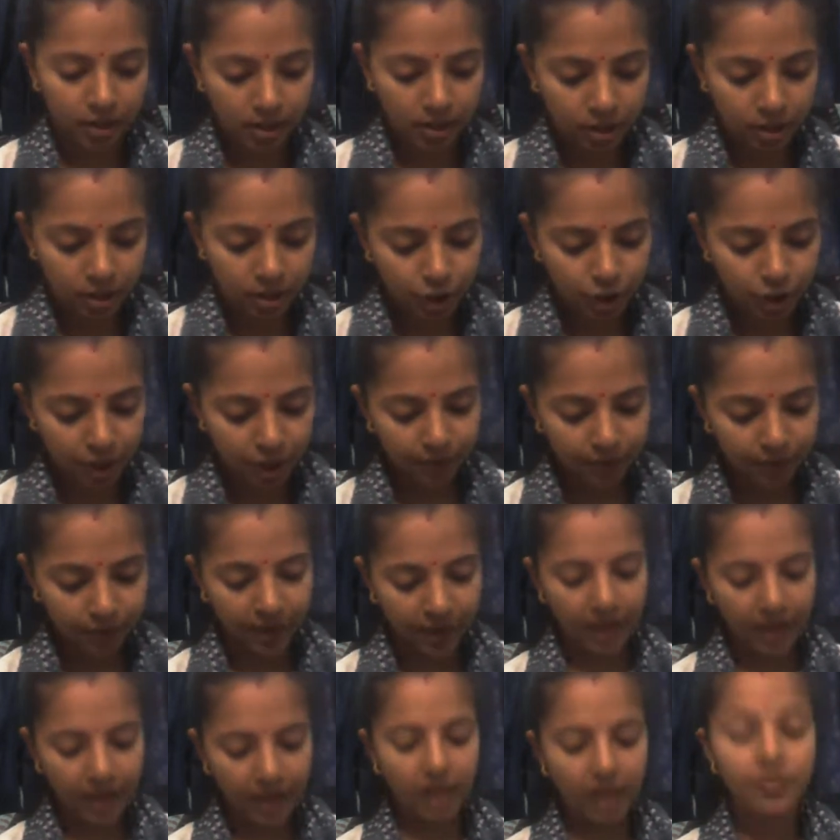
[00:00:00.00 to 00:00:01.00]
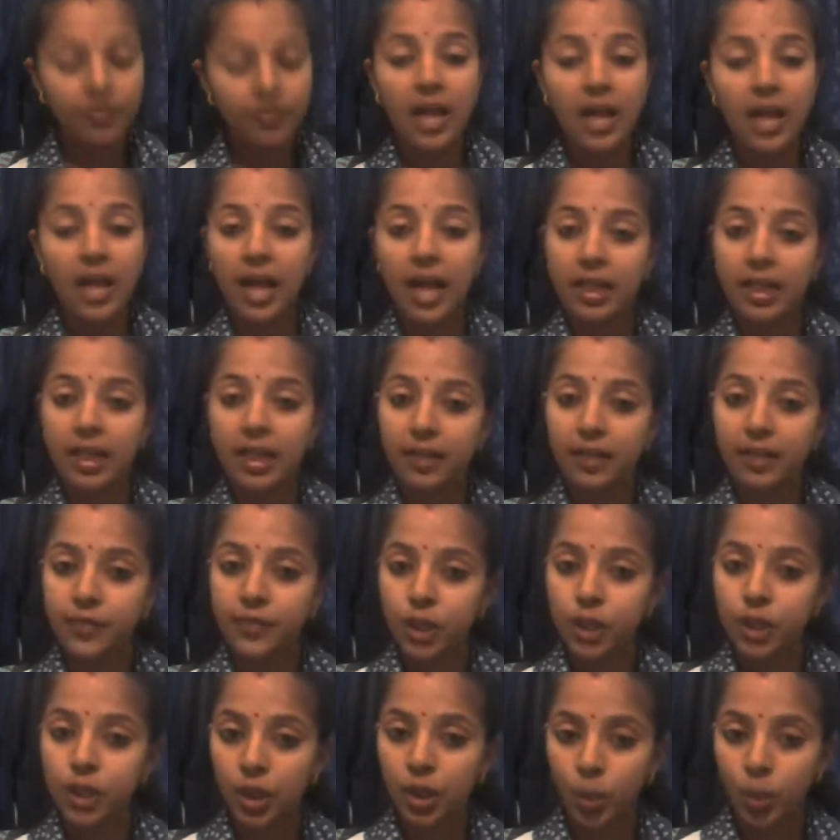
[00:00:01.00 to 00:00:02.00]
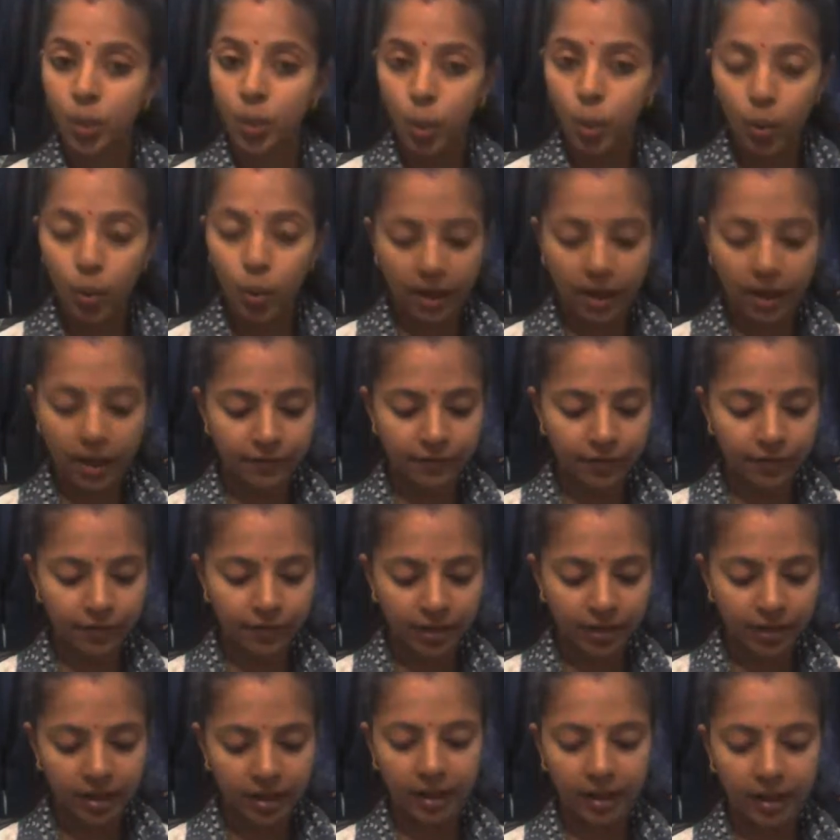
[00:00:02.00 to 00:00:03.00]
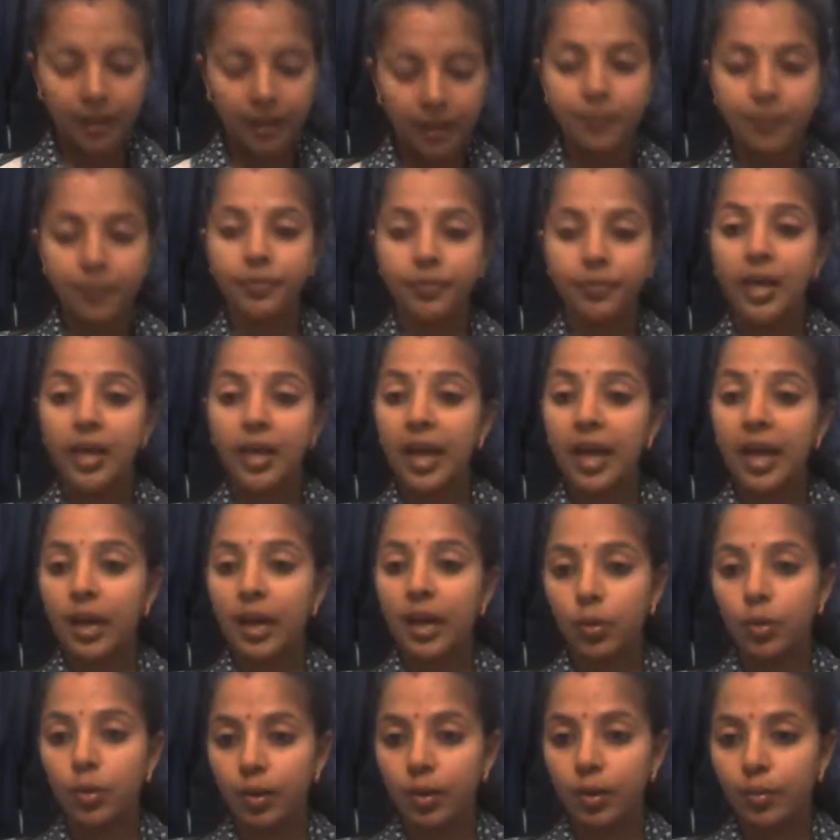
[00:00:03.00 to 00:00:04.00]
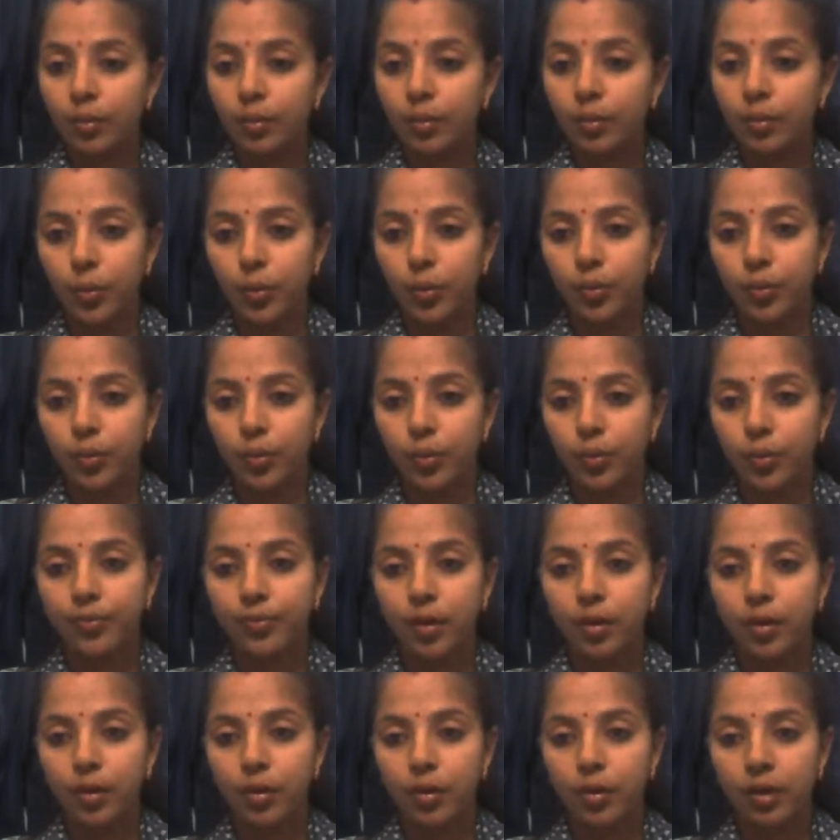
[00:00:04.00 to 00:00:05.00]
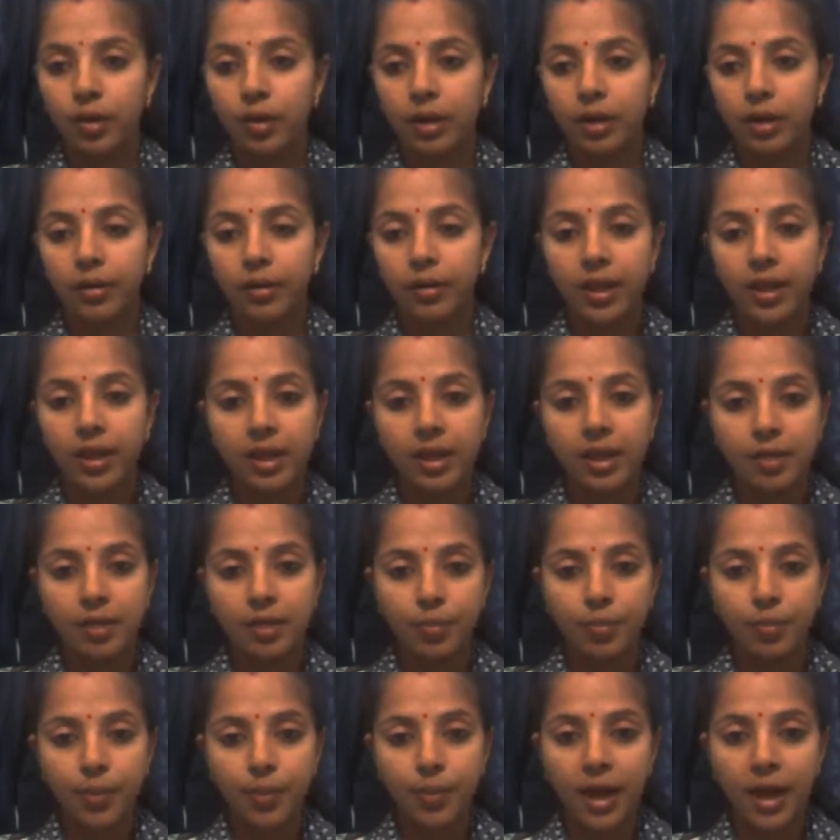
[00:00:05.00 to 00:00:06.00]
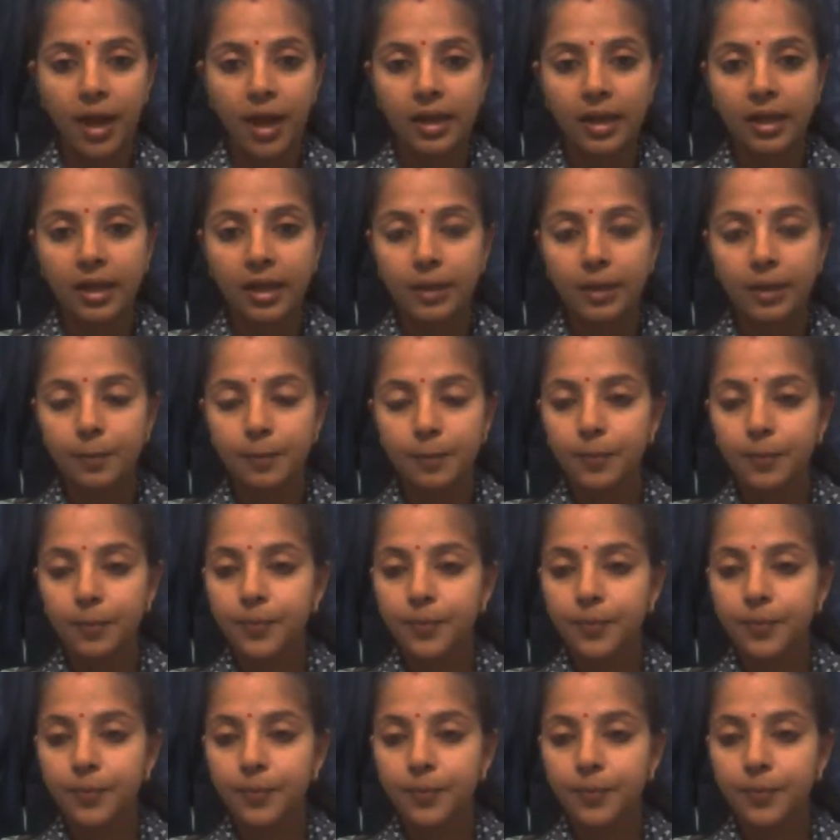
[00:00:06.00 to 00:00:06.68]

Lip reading: She behaves as if she know everything. K-N-O-W, no. Okay, Grace has replied it.